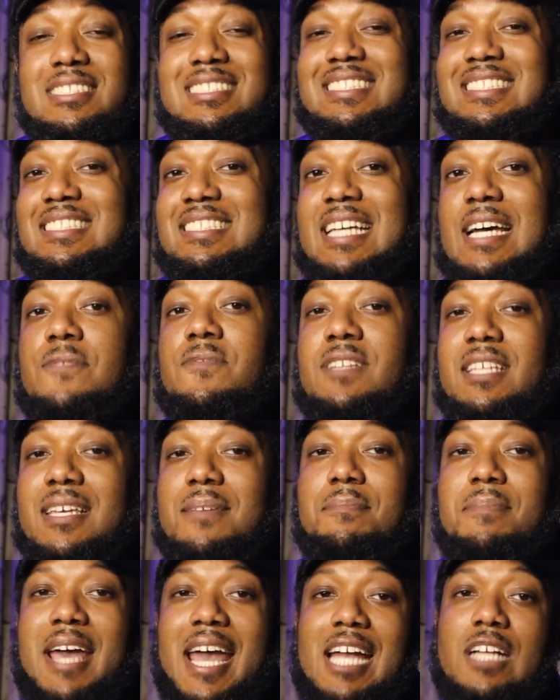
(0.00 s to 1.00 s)
is
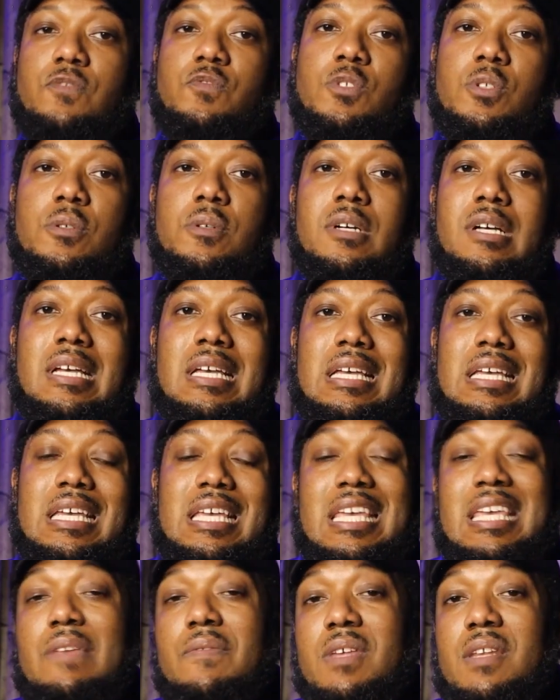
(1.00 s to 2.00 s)
definitely impactful.
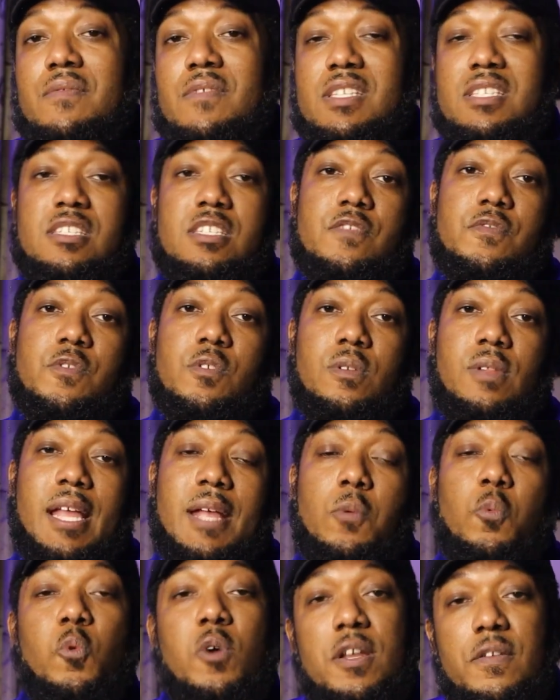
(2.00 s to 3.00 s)
Even if it's just for
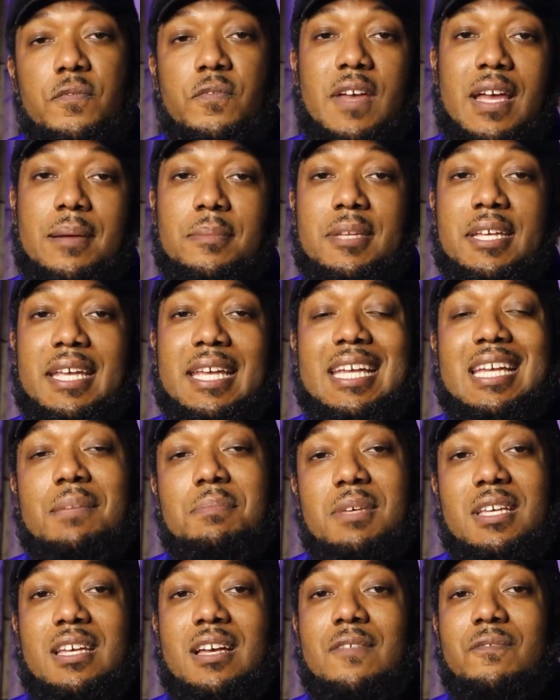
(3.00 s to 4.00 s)
like one family, it
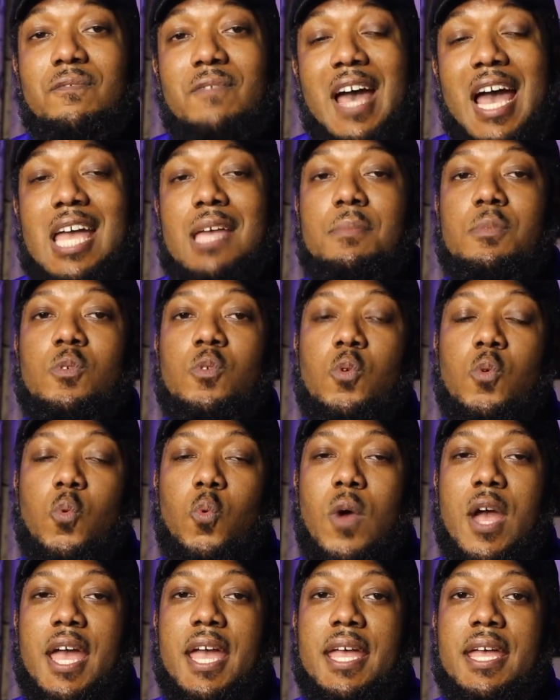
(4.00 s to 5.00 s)
could be a valuable
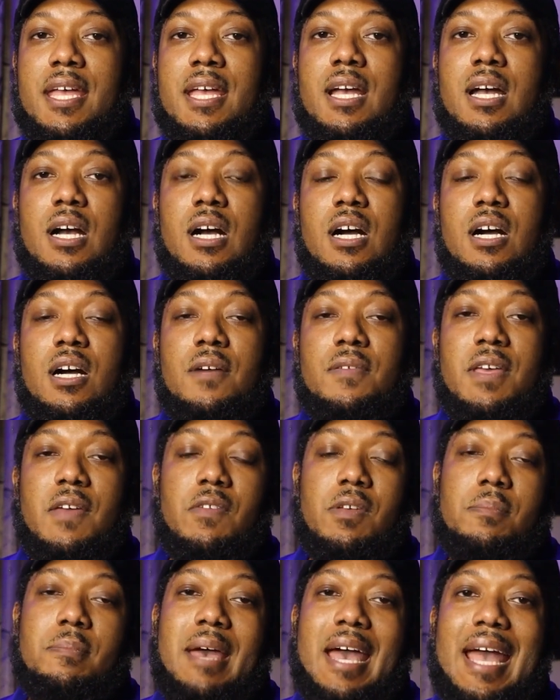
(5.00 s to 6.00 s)
way of
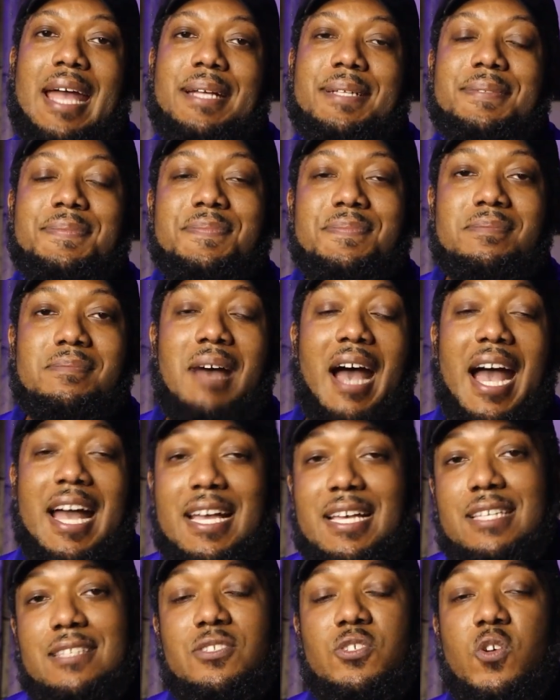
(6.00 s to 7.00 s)
giving back.
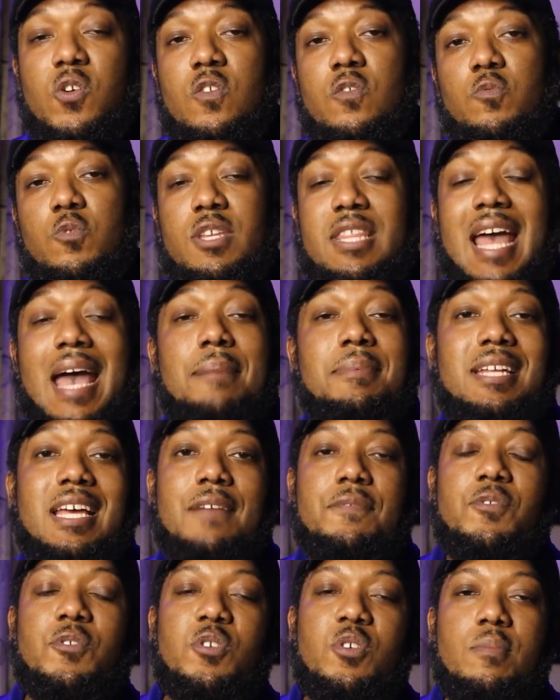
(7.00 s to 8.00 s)
I serve with
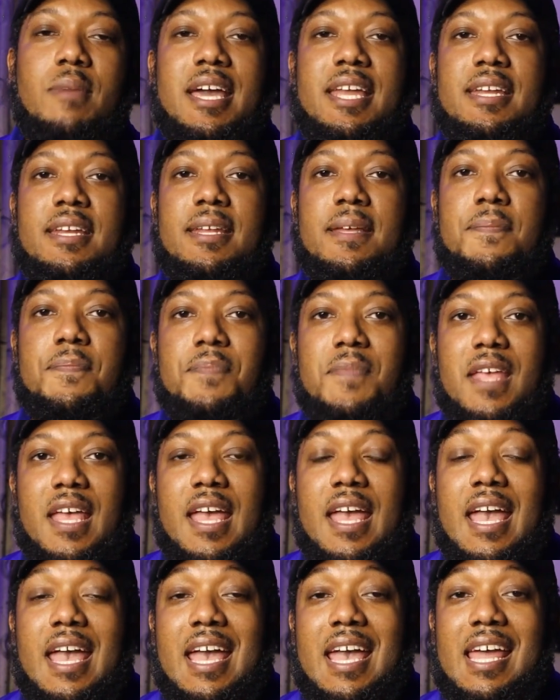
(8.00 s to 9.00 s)
Habitat for Humanity,
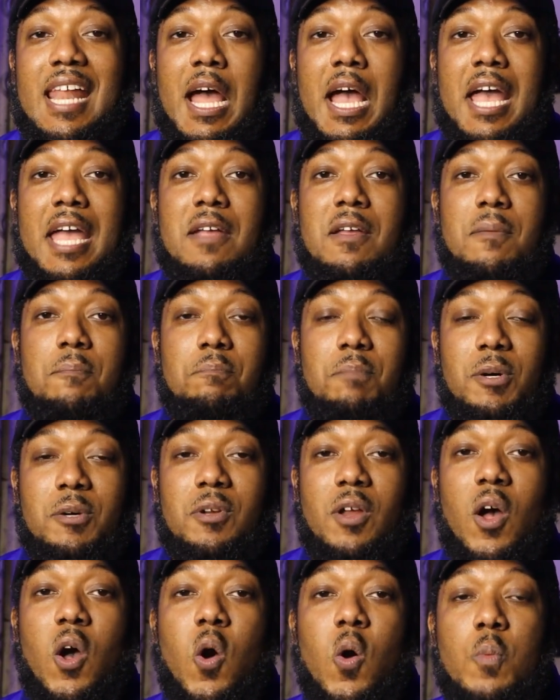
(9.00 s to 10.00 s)
and I
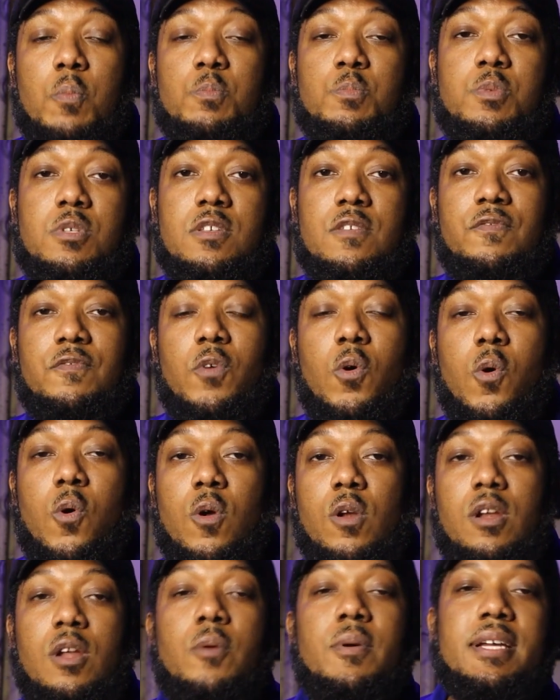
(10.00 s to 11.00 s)
built homes
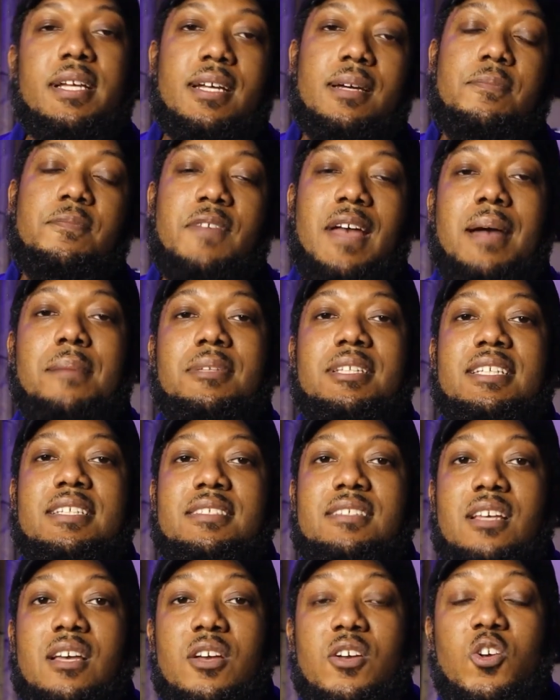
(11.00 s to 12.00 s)
for low-income
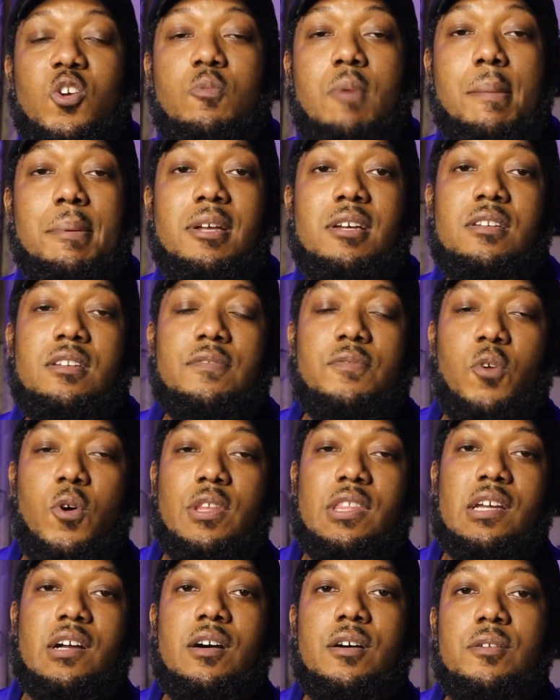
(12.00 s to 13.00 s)
families who maybe couldn't
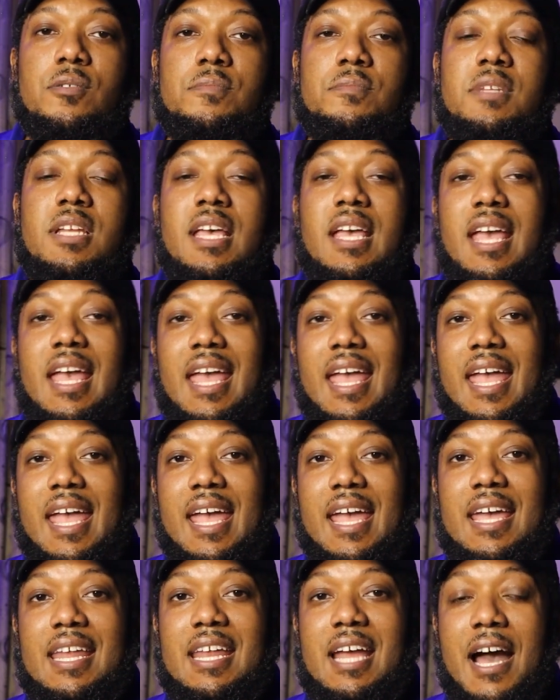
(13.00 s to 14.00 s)
afford their own,
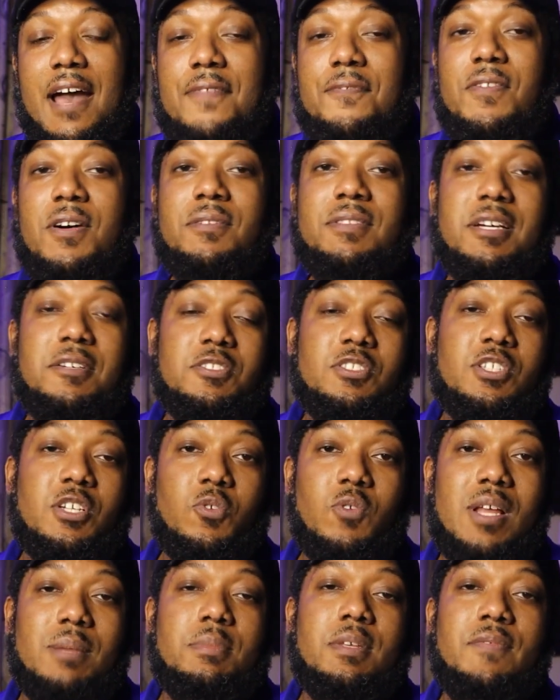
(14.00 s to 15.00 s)
and I felt that was
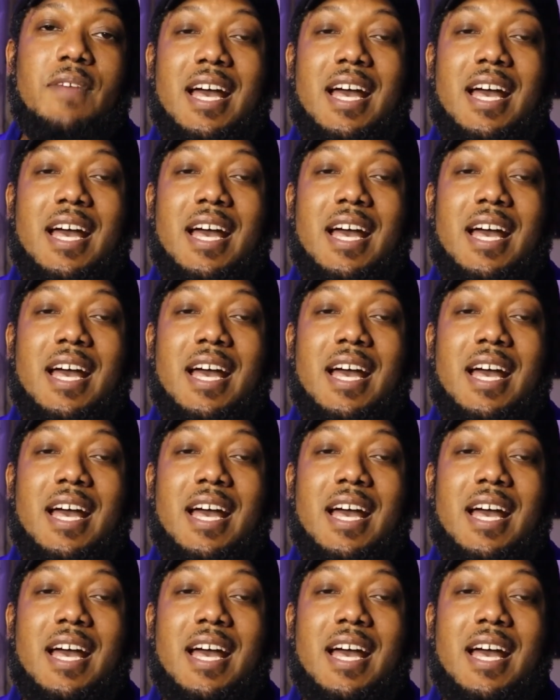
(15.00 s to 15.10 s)
incredibly